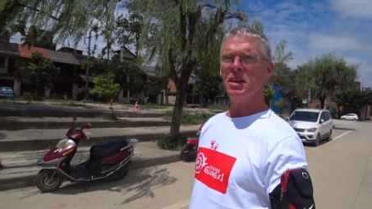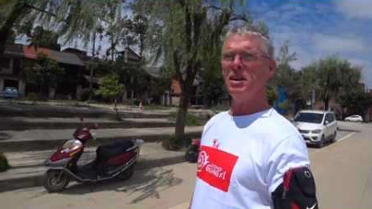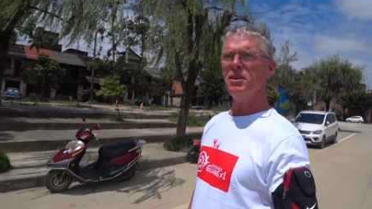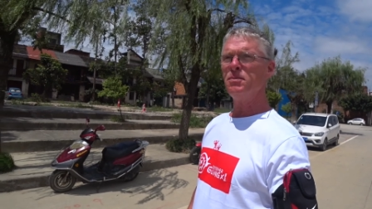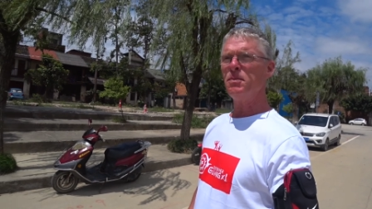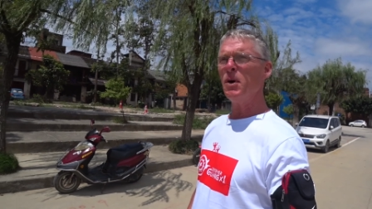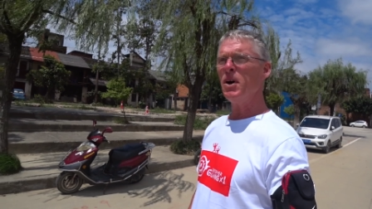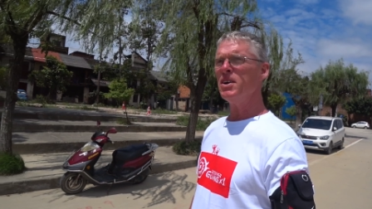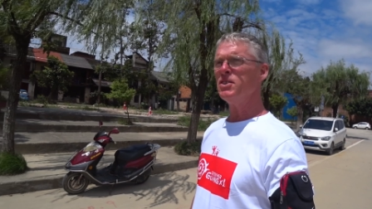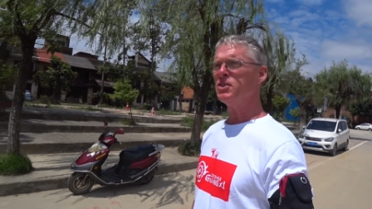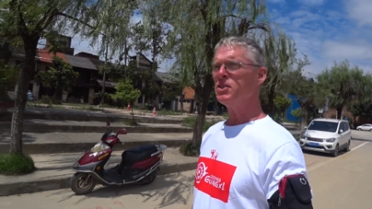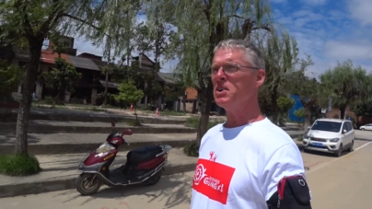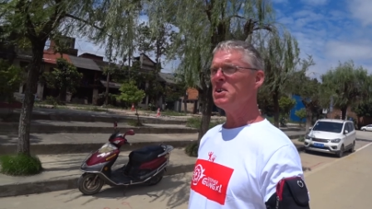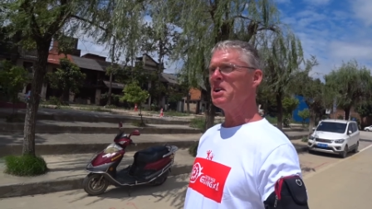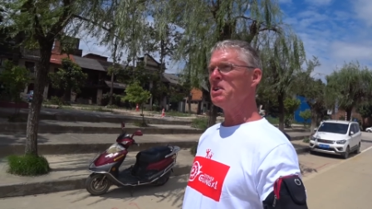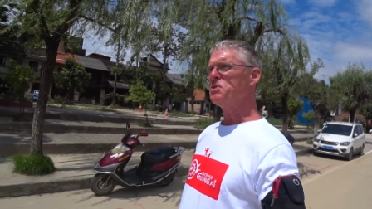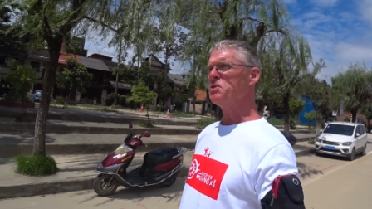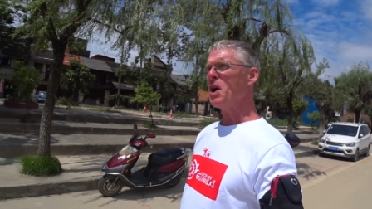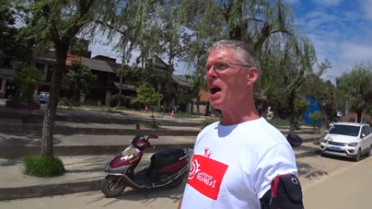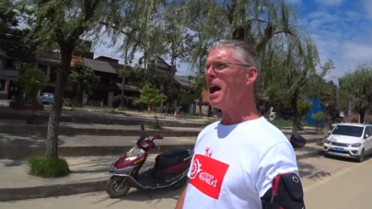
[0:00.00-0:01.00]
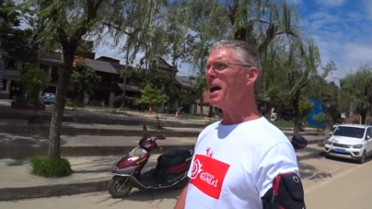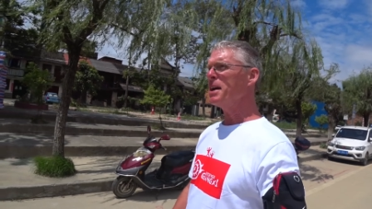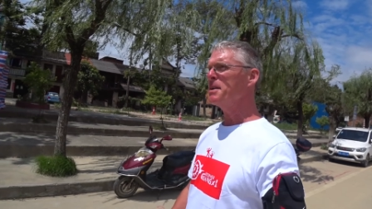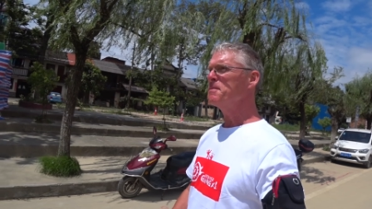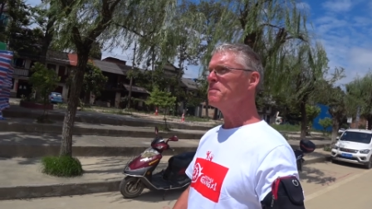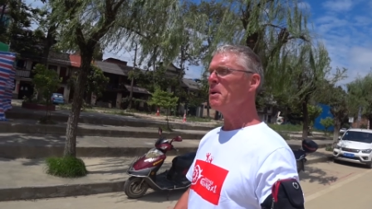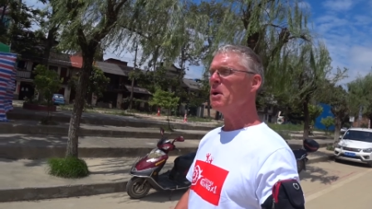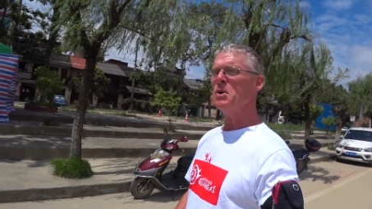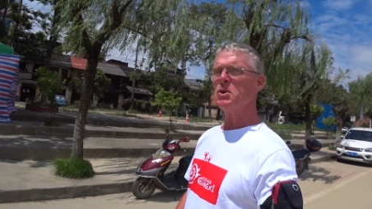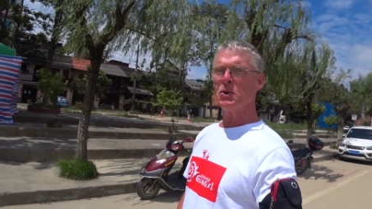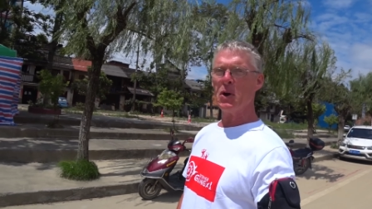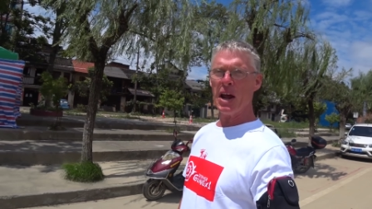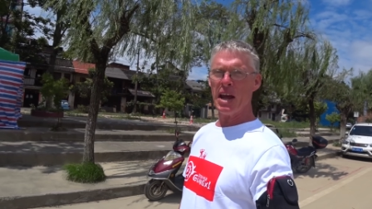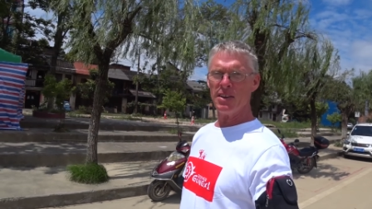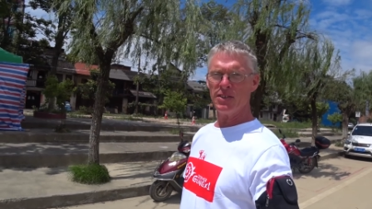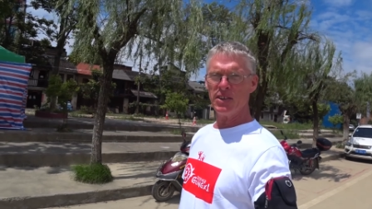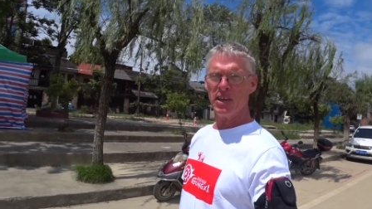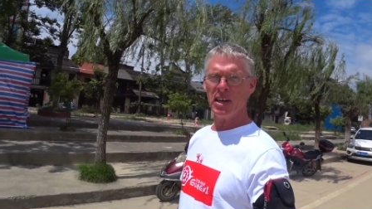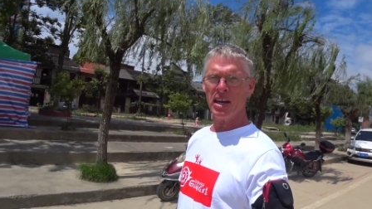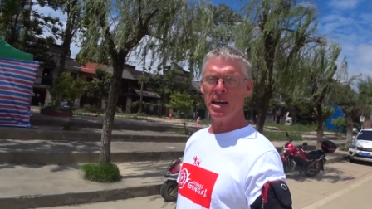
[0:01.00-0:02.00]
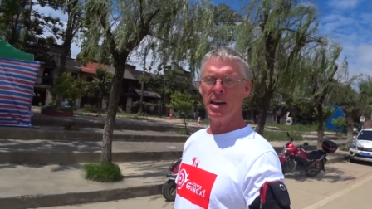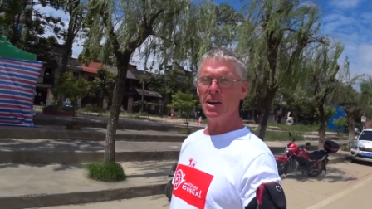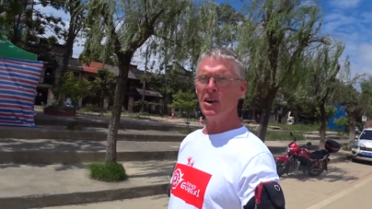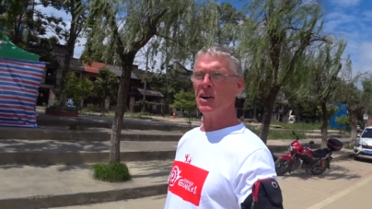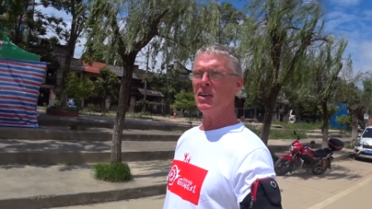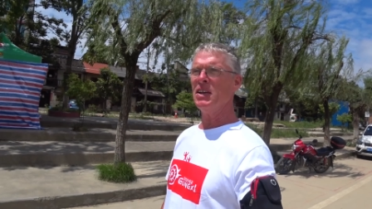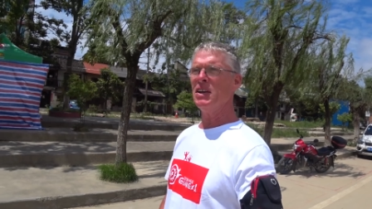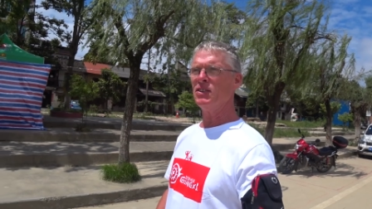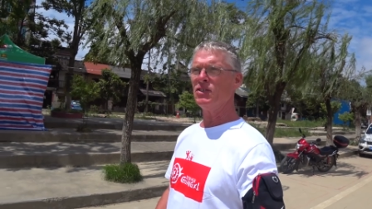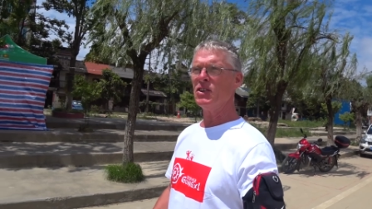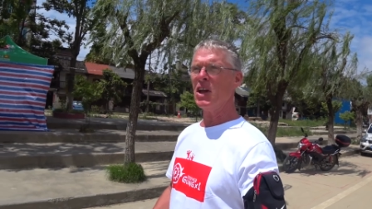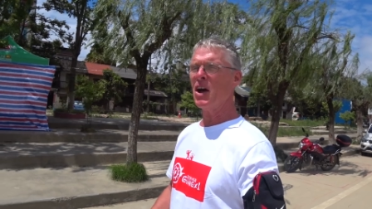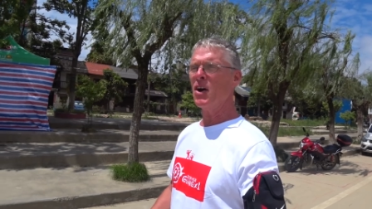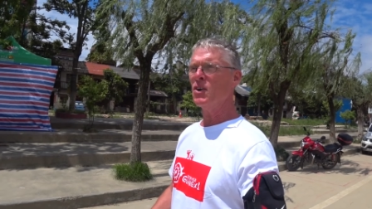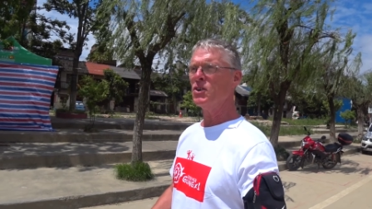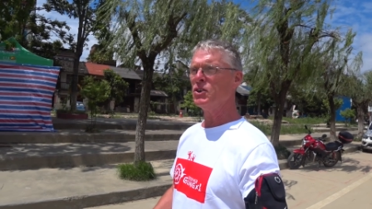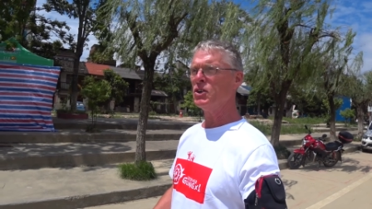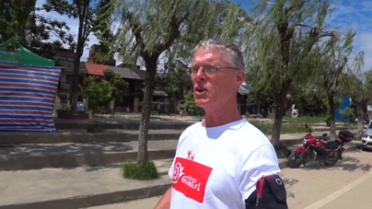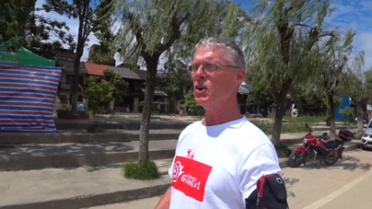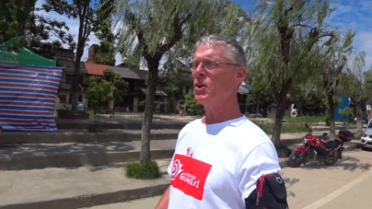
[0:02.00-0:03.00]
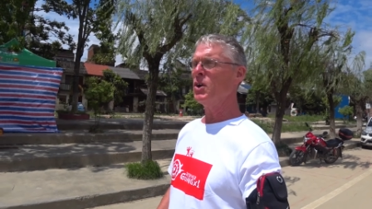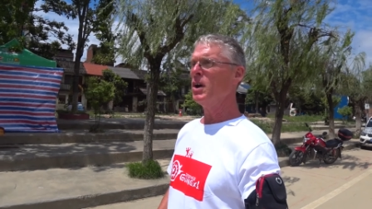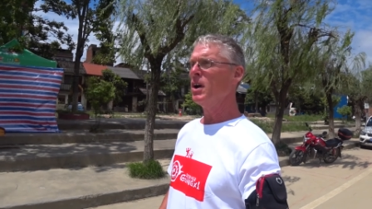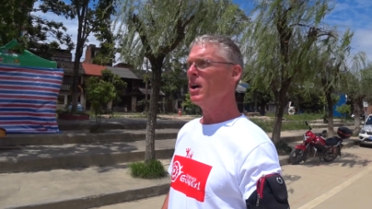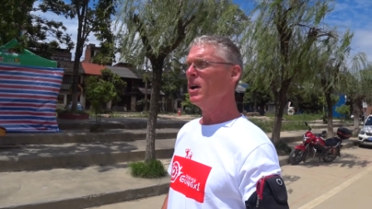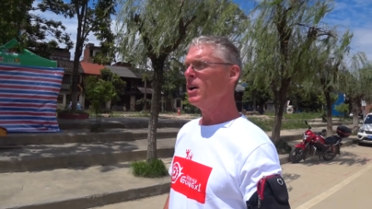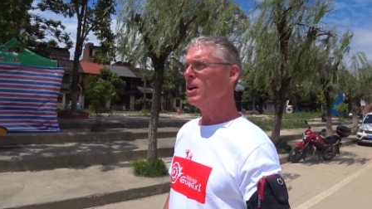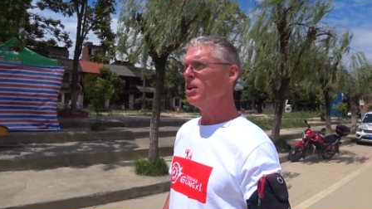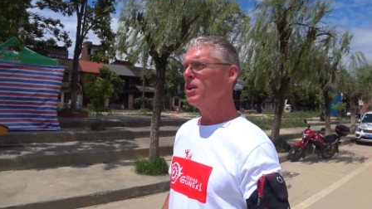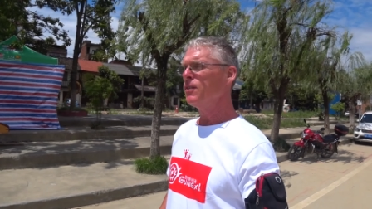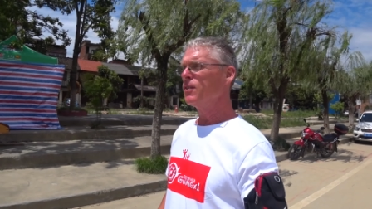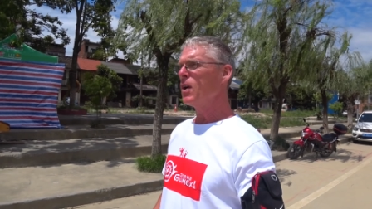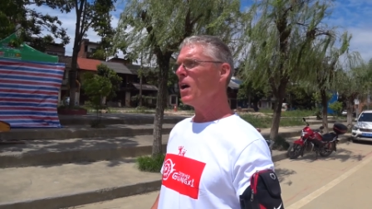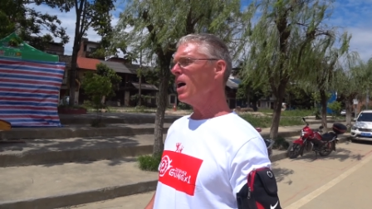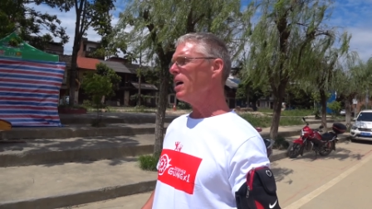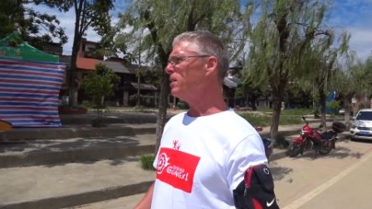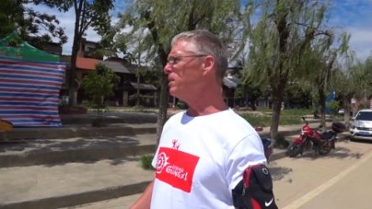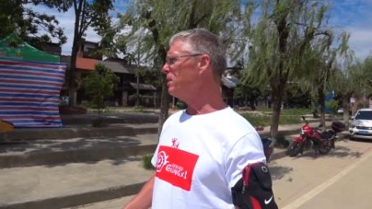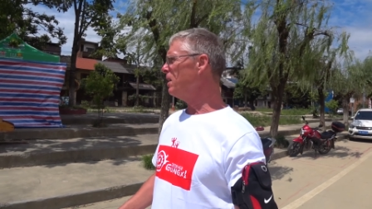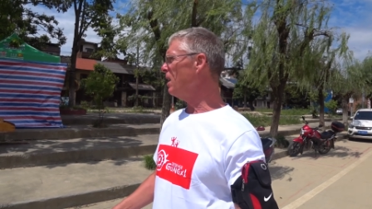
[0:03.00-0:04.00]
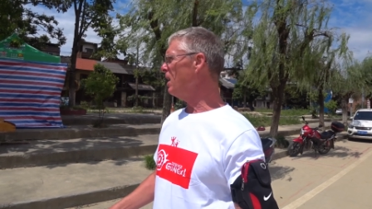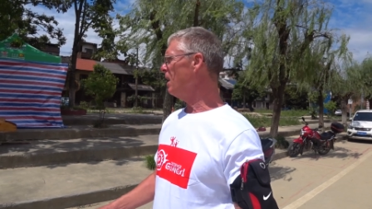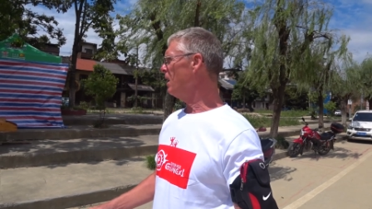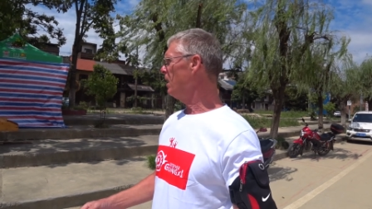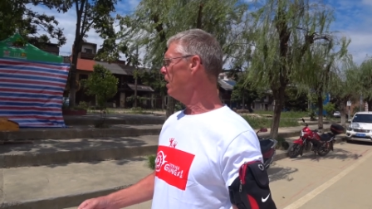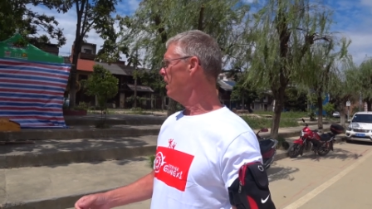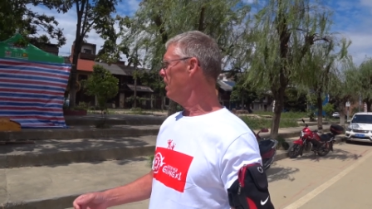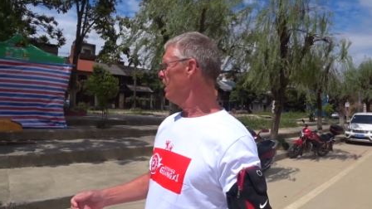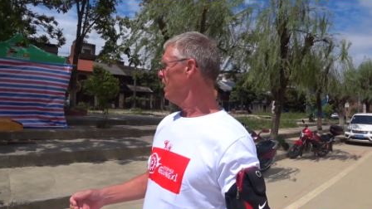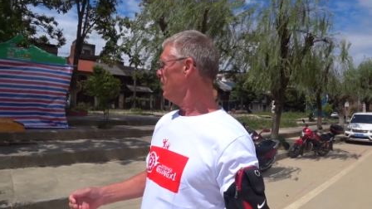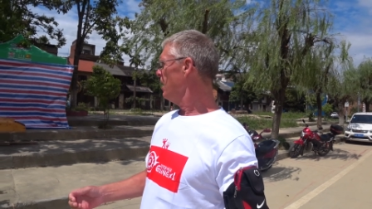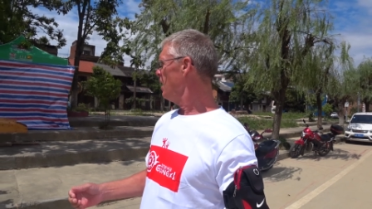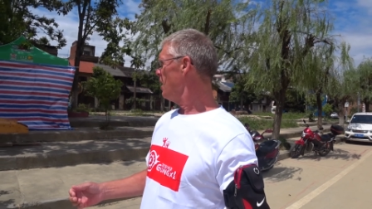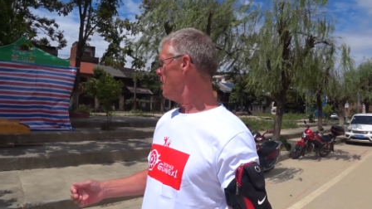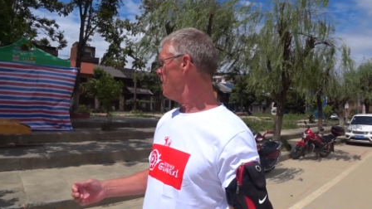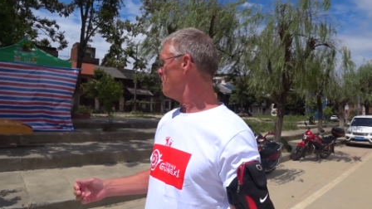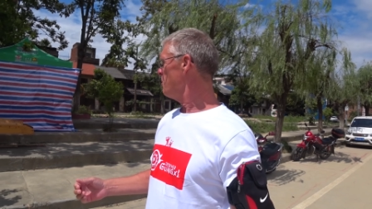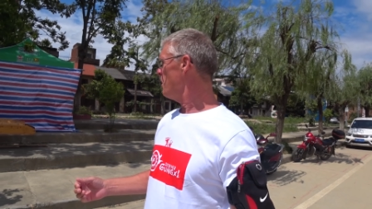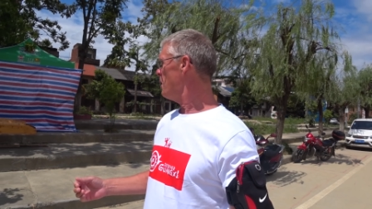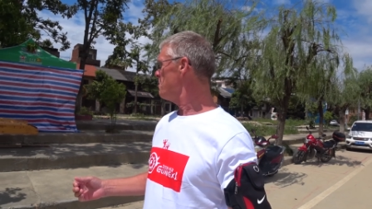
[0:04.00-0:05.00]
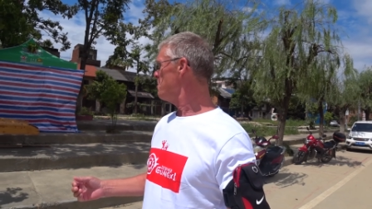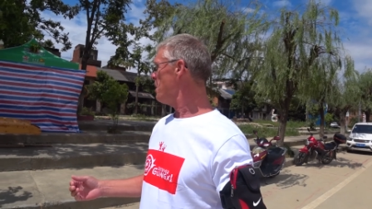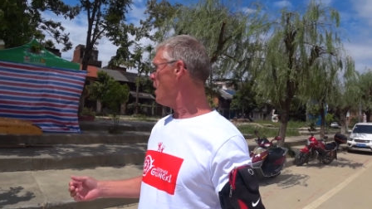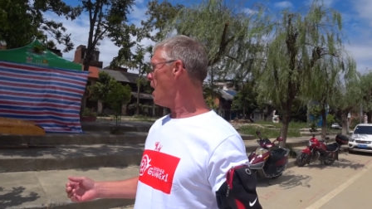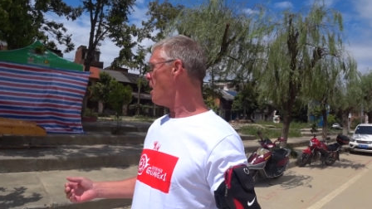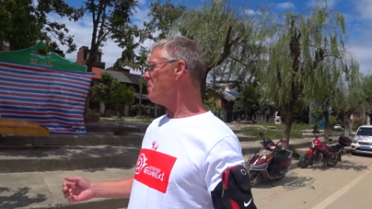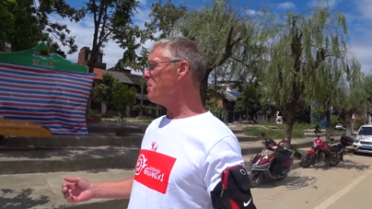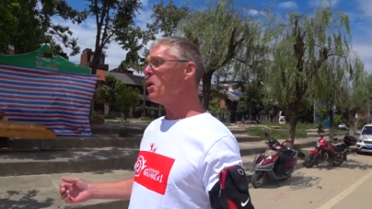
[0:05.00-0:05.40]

And these boys are into dragon boat racing here in this town too. You've got a